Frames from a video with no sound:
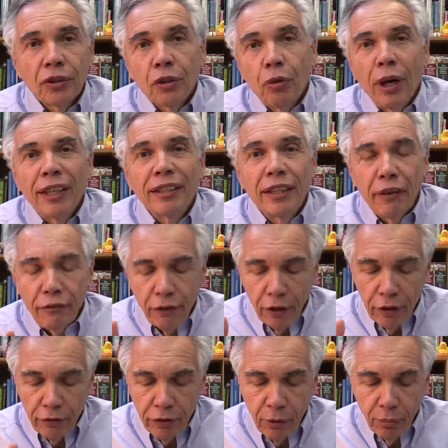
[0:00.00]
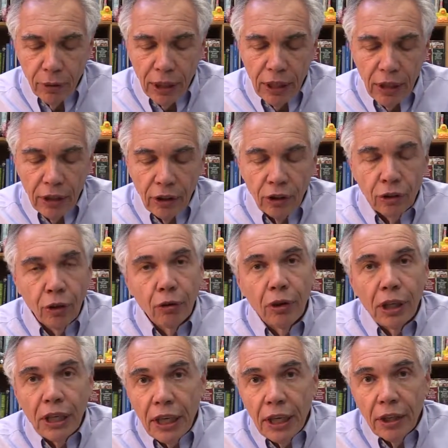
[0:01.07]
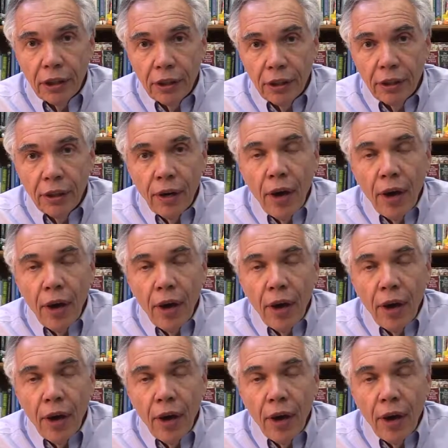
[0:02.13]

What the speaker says: quite different from the story here.